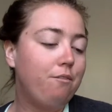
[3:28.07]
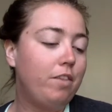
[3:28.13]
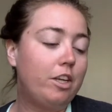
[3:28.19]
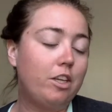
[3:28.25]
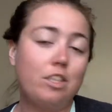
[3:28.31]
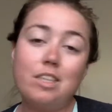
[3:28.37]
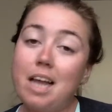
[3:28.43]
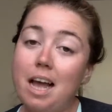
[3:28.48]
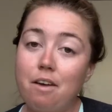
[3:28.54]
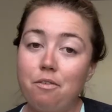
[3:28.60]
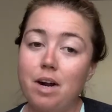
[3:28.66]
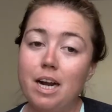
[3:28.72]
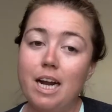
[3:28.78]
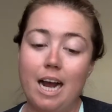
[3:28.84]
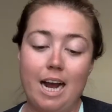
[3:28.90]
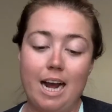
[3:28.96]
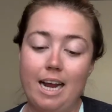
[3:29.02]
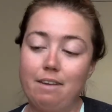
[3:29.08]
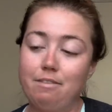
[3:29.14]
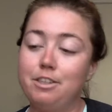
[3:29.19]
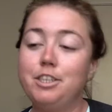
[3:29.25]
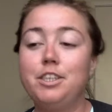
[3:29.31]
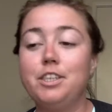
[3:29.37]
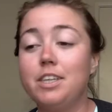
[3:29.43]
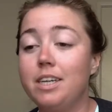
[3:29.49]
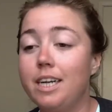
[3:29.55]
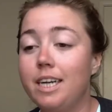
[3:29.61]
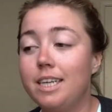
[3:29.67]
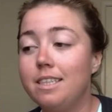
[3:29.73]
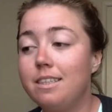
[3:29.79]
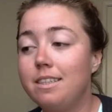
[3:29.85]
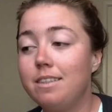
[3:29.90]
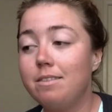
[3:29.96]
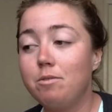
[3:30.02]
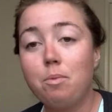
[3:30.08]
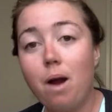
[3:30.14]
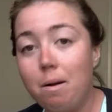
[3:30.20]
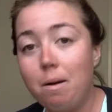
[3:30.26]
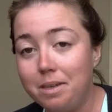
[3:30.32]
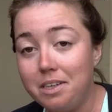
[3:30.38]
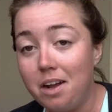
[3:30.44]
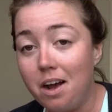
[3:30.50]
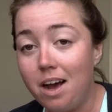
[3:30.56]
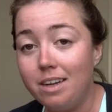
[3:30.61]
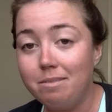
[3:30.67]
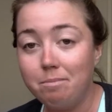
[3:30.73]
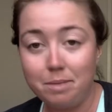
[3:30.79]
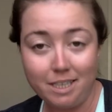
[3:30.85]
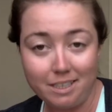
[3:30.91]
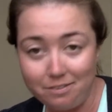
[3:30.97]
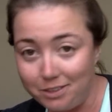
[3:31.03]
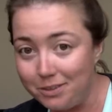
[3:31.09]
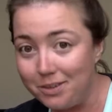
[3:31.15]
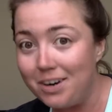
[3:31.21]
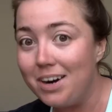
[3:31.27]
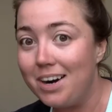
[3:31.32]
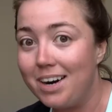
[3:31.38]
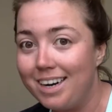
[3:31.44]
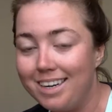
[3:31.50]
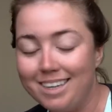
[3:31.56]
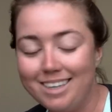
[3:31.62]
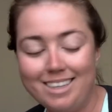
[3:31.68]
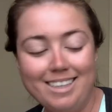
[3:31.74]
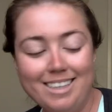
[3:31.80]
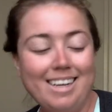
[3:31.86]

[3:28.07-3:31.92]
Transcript: Just FYI, if you're curious, you're probably not, but if you are,